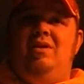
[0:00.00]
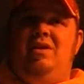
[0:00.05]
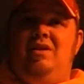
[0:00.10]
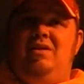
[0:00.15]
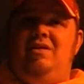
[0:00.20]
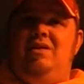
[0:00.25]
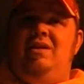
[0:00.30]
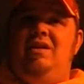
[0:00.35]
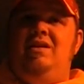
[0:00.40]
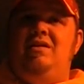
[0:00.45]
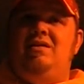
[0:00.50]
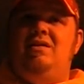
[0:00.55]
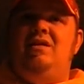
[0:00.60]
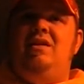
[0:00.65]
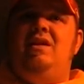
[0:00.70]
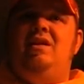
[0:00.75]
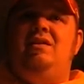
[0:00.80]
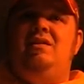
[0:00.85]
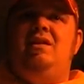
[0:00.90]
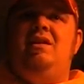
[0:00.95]
It's an
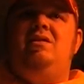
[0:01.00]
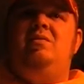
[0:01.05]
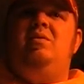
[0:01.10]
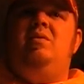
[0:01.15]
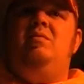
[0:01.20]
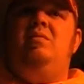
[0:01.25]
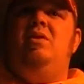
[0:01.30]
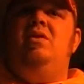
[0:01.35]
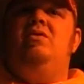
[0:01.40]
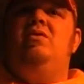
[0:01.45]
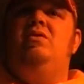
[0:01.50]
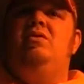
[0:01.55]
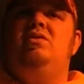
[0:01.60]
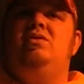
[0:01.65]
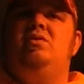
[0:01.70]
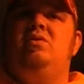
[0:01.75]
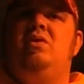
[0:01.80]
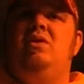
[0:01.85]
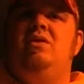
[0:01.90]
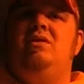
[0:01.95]
easily accessible mineral
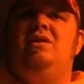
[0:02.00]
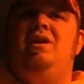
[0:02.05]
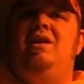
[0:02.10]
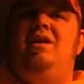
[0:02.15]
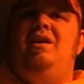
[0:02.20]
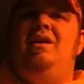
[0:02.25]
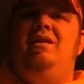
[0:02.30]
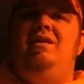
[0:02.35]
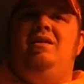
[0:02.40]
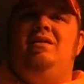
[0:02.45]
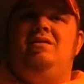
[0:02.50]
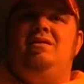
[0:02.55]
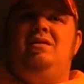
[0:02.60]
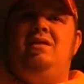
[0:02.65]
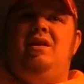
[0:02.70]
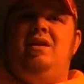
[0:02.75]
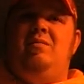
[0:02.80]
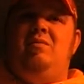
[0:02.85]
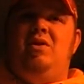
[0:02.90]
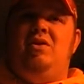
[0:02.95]
source and doesn't
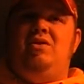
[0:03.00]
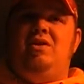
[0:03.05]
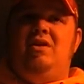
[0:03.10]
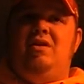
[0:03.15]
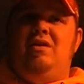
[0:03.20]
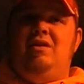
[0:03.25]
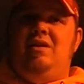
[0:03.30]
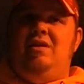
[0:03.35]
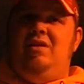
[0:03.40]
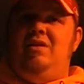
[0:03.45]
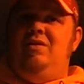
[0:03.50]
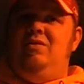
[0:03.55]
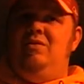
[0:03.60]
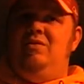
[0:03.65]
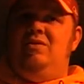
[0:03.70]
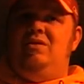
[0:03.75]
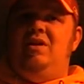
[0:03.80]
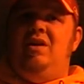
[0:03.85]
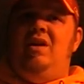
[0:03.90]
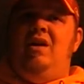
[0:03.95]
take much energy to
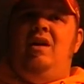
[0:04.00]
use.